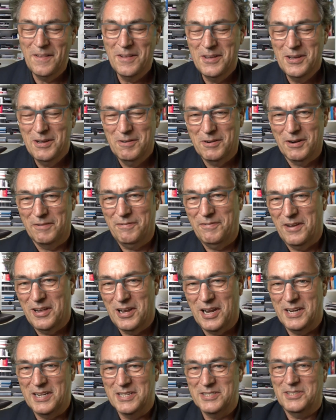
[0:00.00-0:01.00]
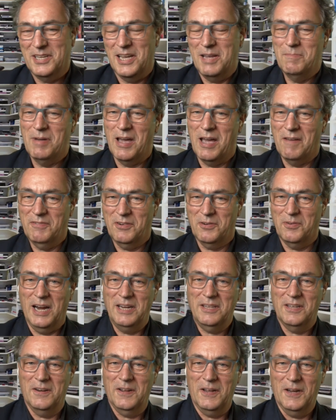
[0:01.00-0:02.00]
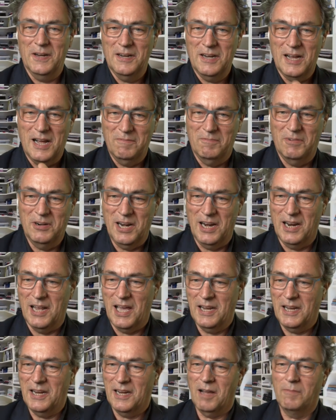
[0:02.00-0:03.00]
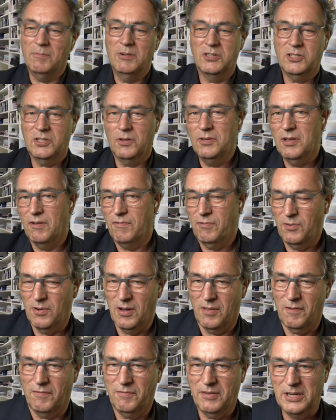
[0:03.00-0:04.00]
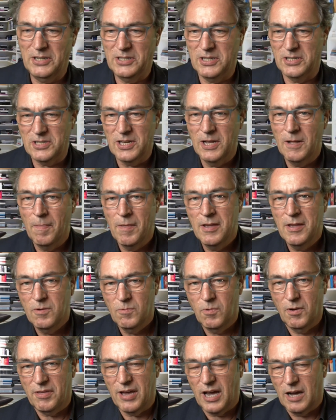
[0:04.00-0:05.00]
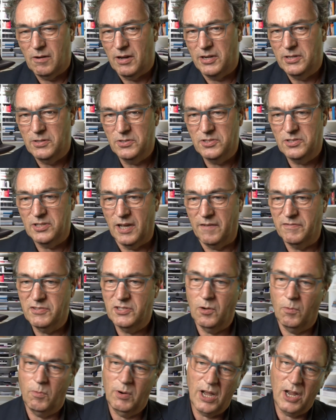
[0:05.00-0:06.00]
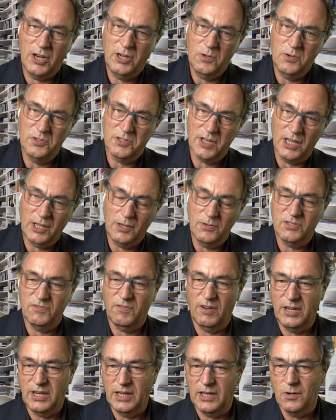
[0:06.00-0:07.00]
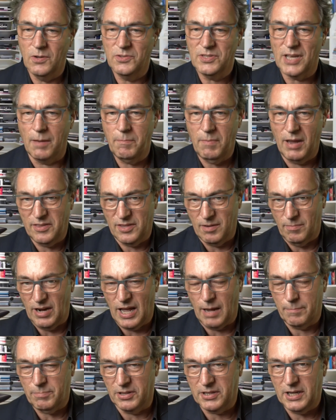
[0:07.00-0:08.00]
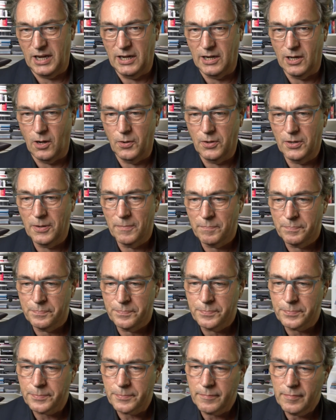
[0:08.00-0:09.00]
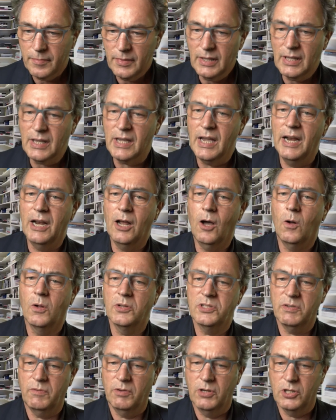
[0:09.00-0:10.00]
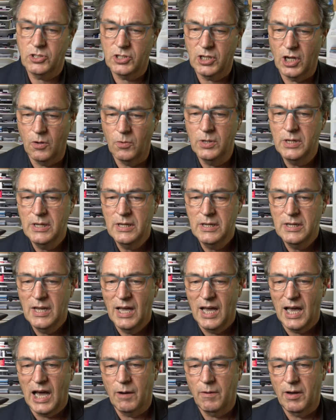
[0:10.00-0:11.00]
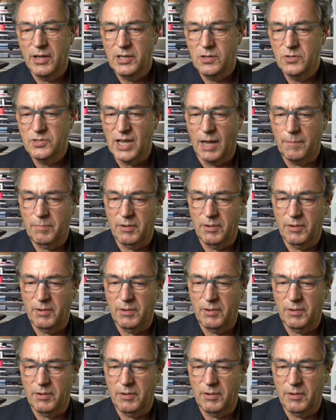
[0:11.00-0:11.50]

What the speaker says: what Phil and his team have created here. I really like it. I'm going to show you a few other features with how I do stuff. So what I do is I use videos, I make them in Apple Keynote, and I also want to show how I use Apple